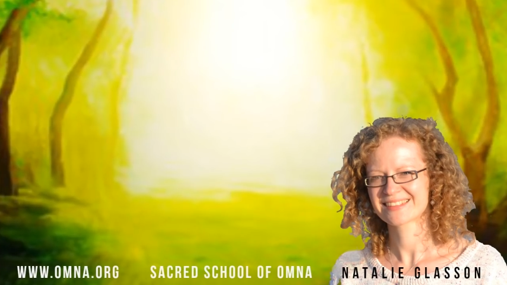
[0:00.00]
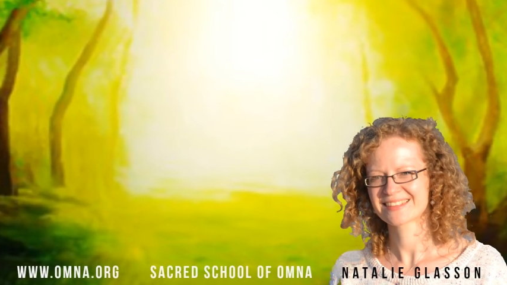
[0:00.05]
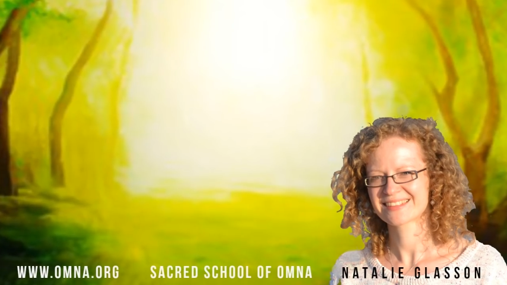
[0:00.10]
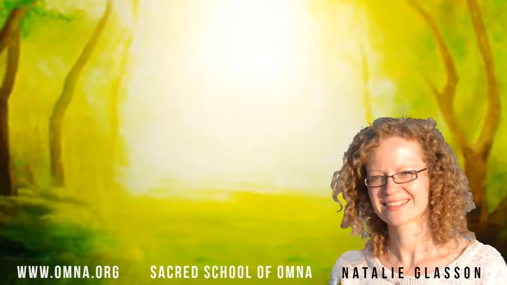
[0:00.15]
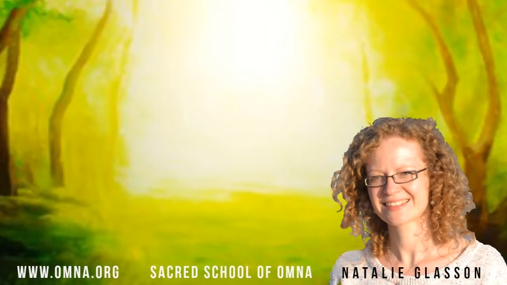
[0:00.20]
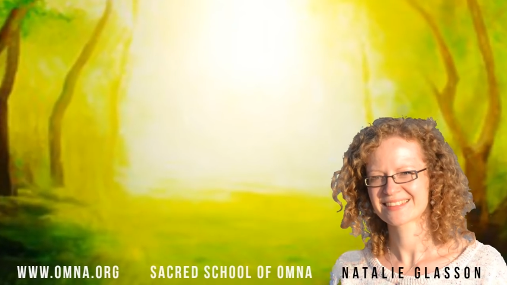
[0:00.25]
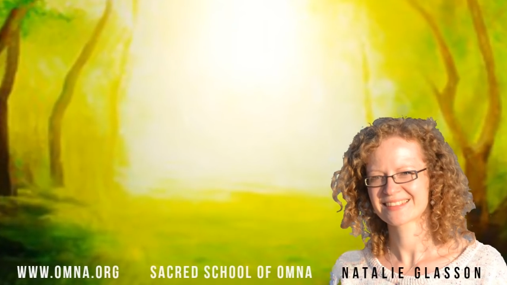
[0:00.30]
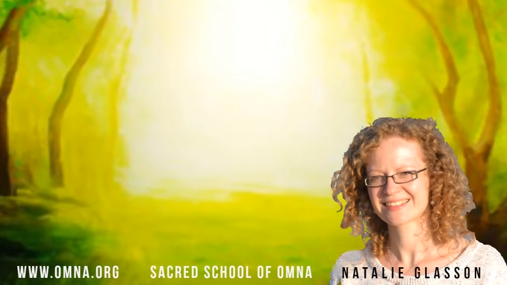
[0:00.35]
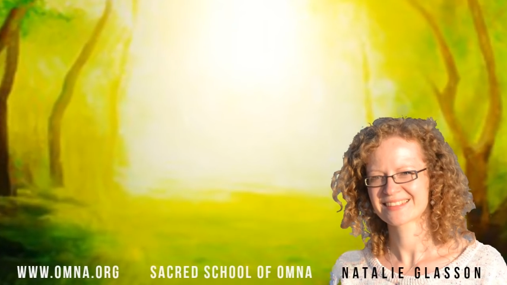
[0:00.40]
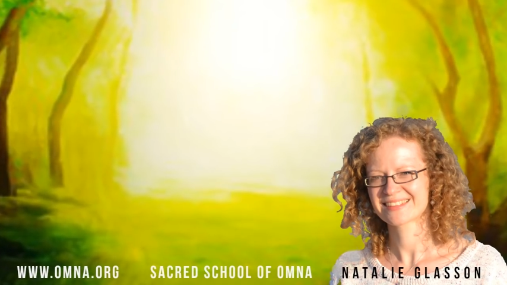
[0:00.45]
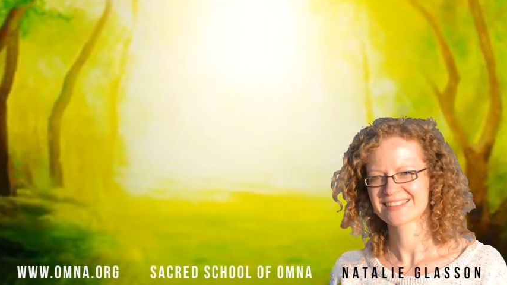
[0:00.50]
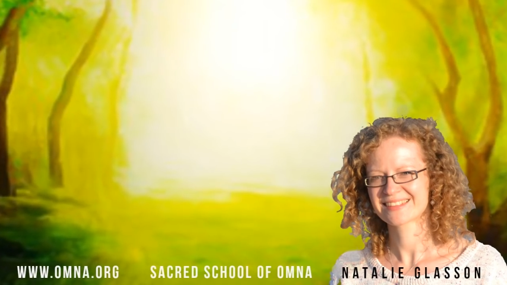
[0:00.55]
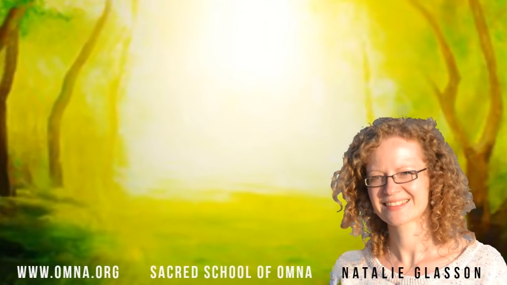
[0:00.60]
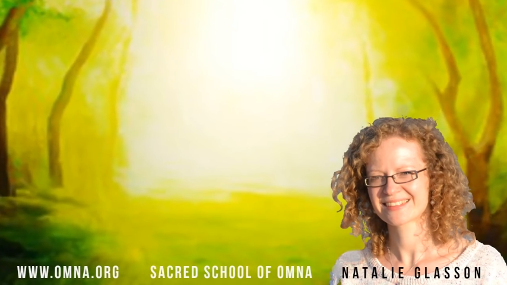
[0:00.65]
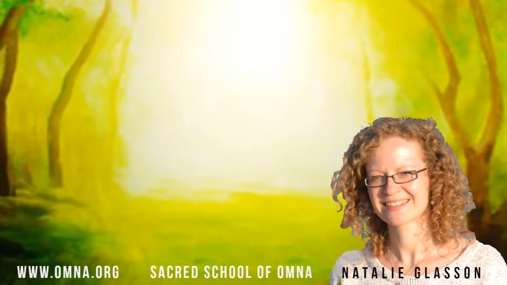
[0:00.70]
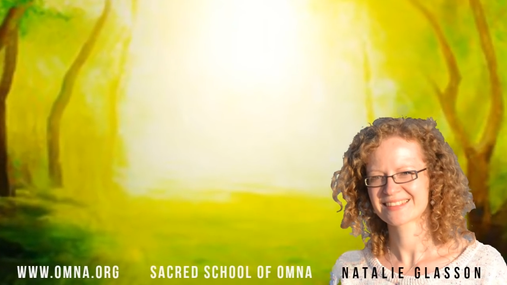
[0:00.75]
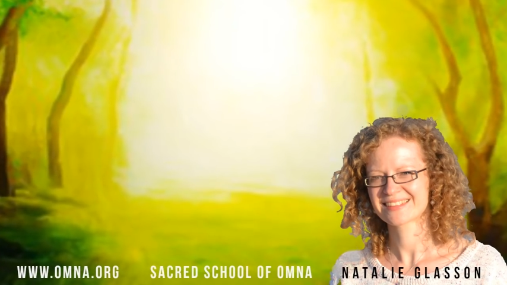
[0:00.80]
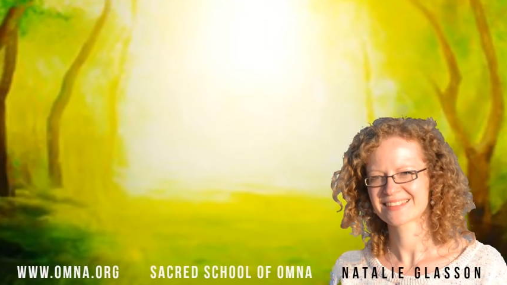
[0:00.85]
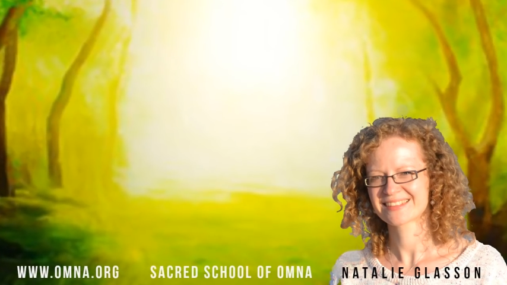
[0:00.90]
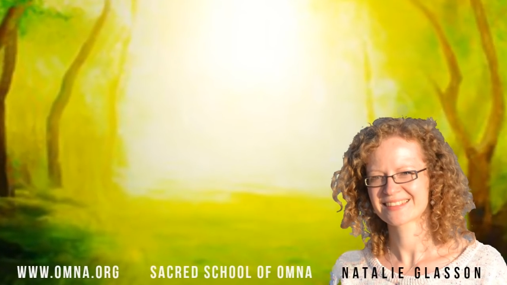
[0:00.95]

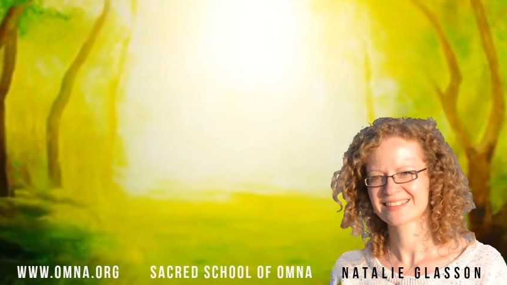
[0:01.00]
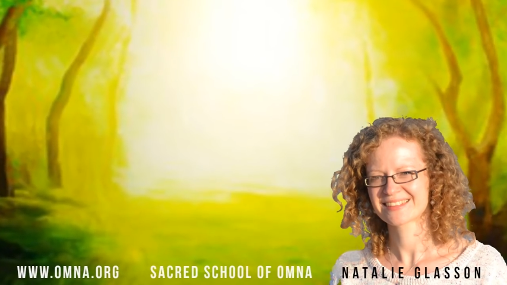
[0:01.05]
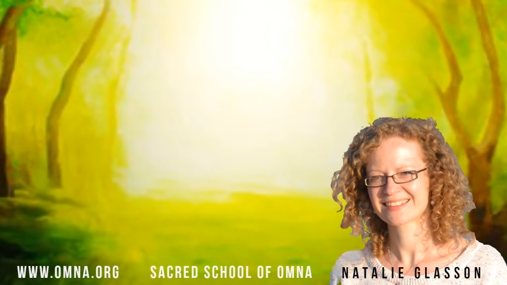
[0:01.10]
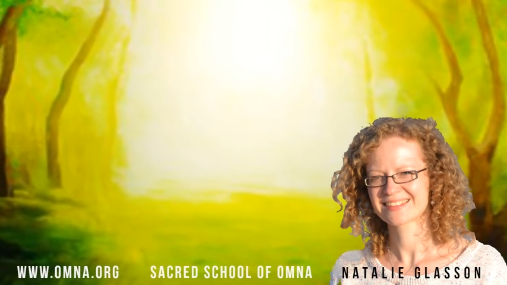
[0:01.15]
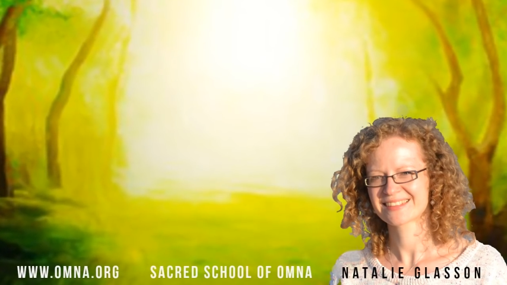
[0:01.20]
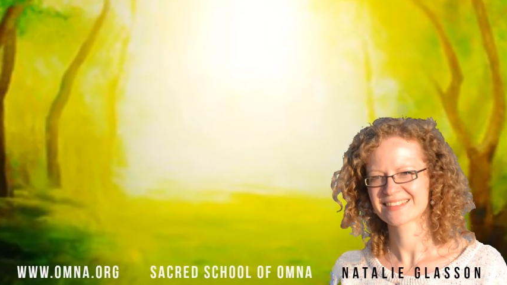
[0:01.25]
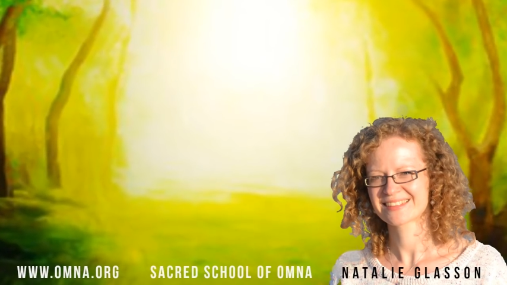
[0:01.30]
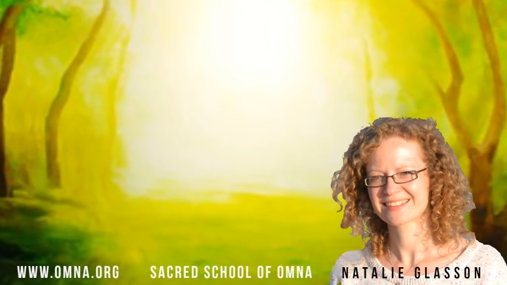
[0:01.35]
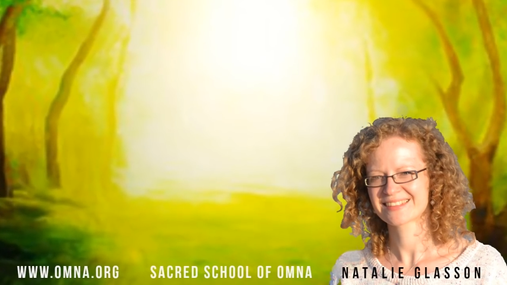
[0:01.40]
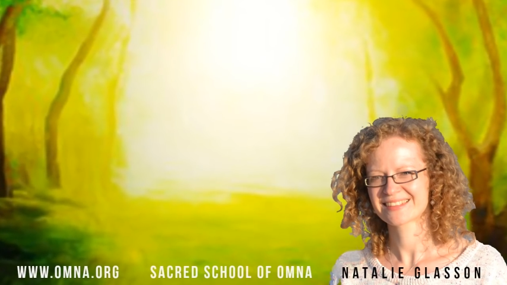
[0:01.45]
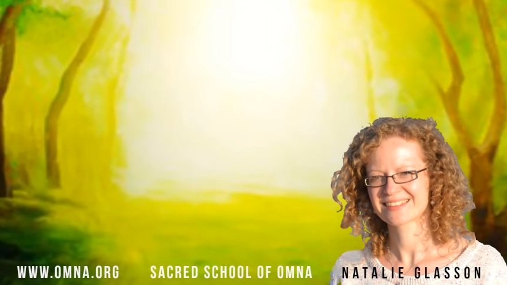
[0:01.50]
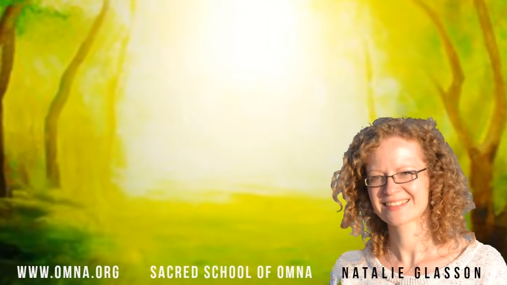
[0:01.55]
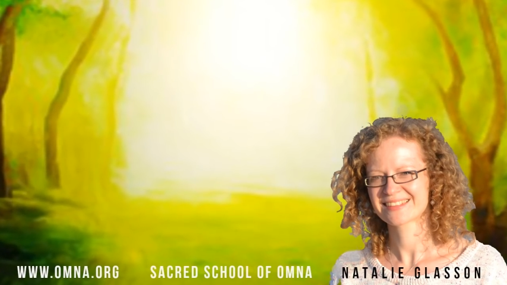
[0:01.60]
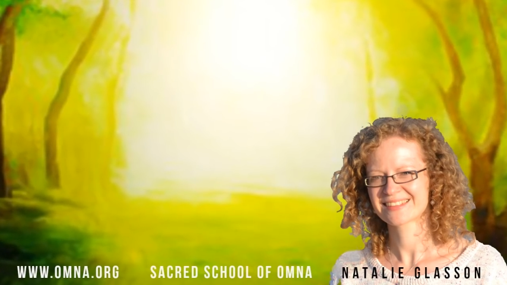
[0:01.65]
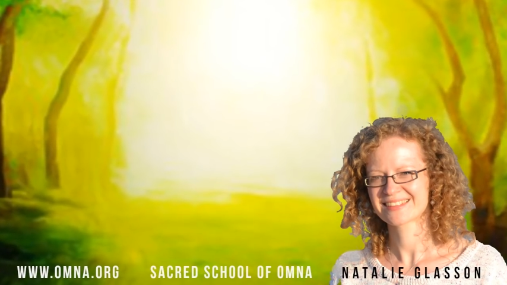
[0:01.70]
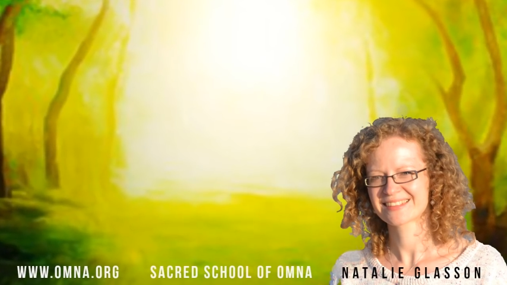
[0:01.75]
[no speech]